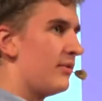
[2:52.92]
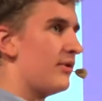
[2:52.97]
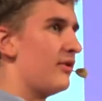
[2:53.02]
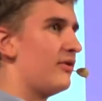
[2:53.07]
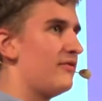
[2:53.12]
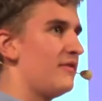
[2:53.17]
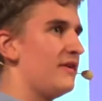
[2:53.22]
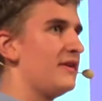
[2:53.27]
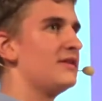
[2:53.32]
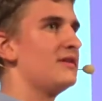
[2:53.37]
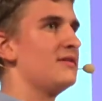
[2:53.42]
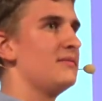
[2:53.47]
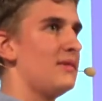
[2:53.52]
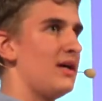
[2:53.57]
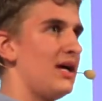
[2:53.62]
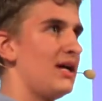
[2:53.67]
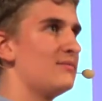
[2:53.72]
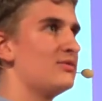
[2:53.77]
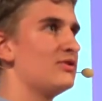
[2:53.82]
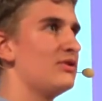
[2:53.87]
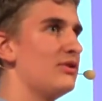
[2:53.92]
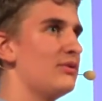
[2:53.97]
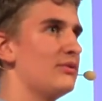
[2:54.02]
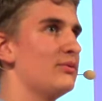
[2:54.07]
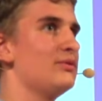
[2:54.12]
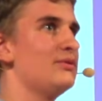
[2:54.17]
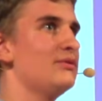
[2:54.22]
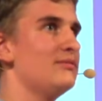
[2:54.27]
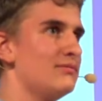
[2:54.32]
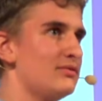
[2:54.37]
perfect,
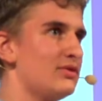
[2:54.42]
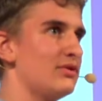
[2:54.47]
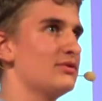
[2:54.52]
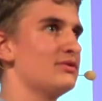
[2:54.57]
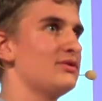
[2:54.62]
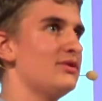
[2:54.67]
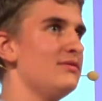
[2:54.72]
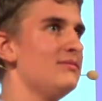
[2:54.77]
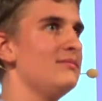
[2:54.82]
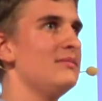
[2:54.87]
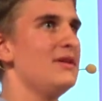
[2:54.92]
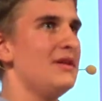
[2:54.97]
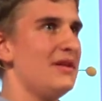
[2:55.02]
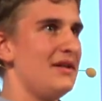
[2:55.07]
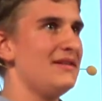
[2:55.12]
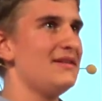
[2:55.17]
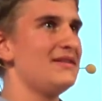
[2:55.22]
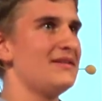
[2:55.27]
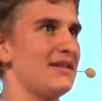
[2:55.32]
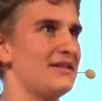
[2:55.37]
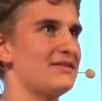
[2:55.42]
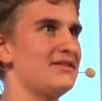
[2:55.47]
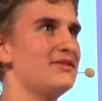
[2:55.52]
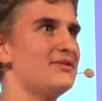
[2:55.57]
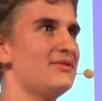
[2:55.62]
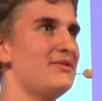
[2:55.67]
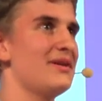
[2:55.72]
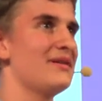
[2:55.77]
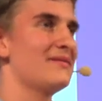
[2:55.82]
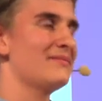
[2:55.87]
absolute, total, and sexy
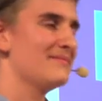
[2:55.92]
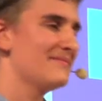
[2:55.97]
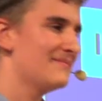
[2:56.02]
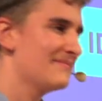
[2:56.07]
tree.